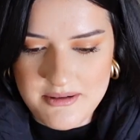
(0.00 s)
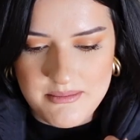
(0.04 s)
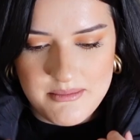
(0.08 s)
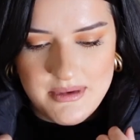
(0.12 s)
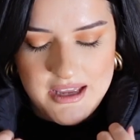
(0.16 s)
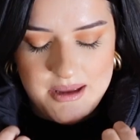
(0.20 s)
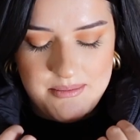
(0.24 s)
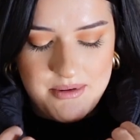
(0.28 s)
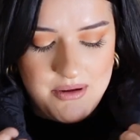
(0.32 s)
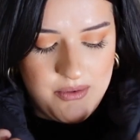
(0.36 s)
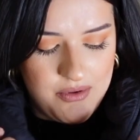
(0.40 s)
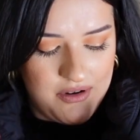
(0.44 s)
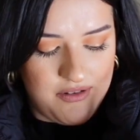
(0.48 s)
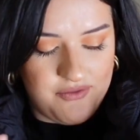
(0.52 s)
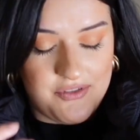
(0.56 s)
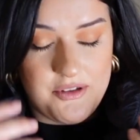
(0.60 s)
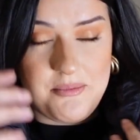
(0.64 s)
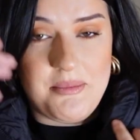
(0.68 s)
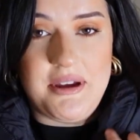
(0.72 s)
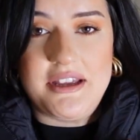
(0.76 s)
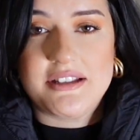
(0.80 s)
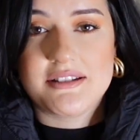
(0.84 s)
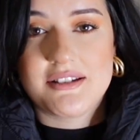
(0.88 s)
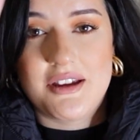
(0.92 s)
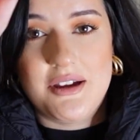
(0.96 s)
Maybe one of the
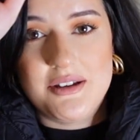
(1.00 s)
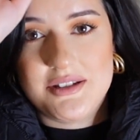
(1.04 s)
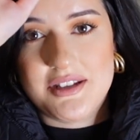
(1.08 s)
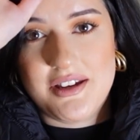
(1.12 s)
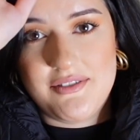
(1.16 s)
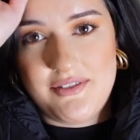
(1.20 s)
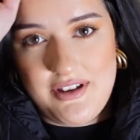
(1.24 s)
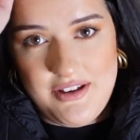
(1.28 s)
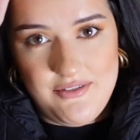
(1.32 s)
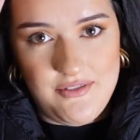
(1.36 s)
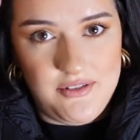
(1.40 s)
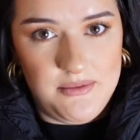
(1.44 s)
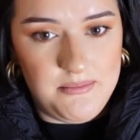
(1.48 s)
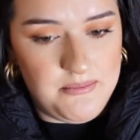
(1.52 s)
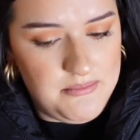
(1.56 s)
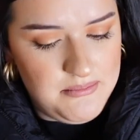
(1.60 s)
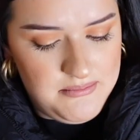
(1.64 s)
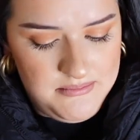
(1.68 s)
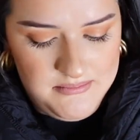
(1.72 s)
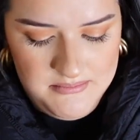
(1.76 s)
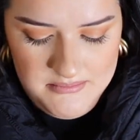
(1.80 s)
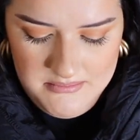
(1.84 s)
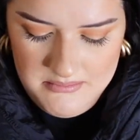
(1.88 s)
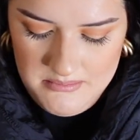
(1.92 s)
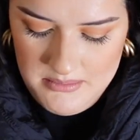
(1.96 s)
best coats I've ever
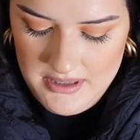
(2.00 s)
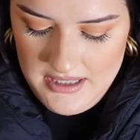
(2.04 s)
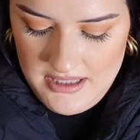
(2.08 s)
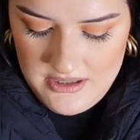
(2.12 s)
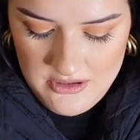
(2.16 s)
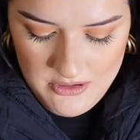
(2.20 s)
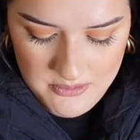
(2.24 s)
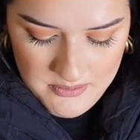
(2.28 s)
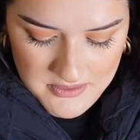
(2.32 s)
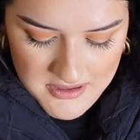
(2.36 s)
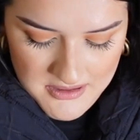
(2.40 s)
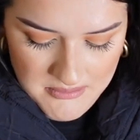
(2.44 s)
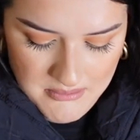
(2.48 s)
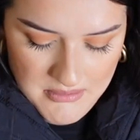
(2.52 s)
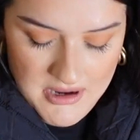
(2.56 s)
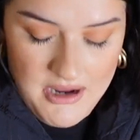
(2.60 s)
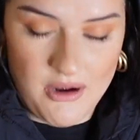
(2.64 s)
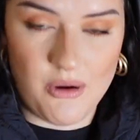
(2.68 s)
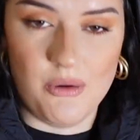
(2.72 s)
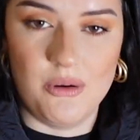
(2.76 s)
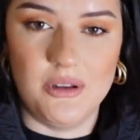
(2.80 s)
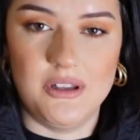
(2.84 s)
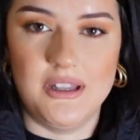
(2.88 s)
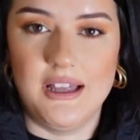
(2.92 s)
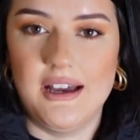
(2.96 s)
picked up in my
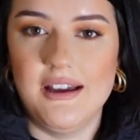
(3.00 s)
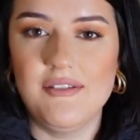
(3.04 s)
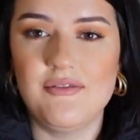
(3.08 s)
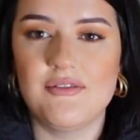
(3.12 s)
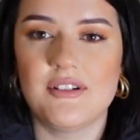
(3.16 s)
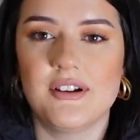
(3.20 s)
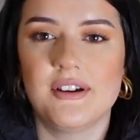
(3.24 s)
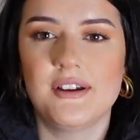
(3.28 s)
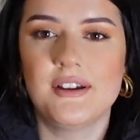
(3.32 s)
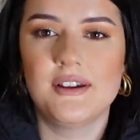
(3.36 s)
whole life.